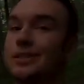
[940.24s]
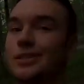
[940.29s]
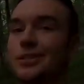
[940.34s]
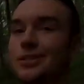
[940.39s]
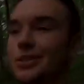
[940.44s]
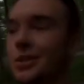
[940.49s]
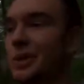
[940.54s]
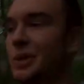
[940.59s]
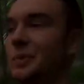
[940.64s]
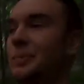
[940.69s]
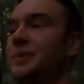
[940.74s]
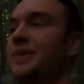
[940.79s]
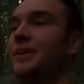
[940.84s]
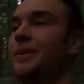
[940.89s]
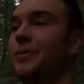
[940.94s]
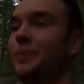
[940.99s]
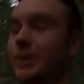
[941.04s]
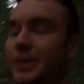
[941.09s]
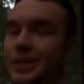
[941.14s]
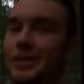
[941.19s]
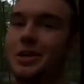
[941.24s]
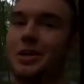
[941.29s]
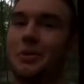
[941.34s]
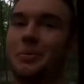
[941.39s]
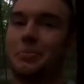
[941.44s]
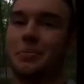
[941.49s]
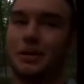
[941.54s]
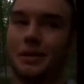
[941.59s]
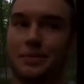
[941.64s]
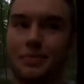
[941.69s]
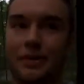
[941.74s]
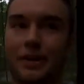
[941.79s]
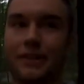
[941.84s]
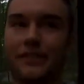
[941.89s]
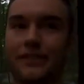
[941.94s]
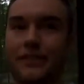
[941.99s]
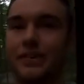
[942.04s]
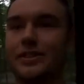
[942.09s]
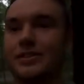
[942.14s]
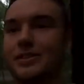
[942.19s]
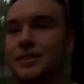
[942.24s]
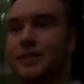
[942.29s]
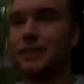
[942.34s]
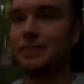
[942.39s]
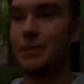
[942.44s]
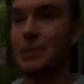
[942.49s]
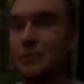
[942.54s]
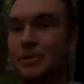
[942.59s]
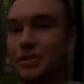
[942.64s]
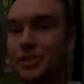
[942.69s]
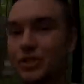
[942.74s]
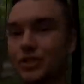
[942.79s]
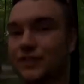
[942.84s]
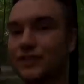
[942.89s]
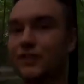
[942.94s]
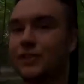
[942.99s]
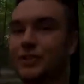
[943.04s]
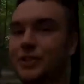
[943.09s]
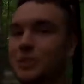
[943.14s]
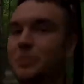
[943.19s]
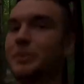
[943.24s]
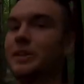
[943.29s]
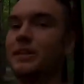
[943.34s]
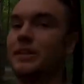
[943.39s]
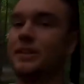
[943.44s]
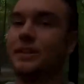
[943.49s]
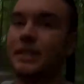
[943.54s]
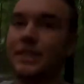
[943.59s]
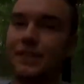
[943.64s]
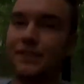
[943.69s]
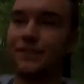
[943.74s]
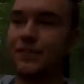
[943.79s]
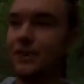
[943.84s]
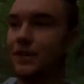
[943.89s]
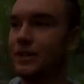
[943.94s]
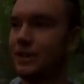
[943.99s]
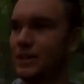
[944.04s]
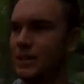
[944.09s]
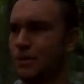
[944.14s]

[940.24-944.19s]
So we're gonna wake up, make breakfast, maybe chill for a little bit and leave.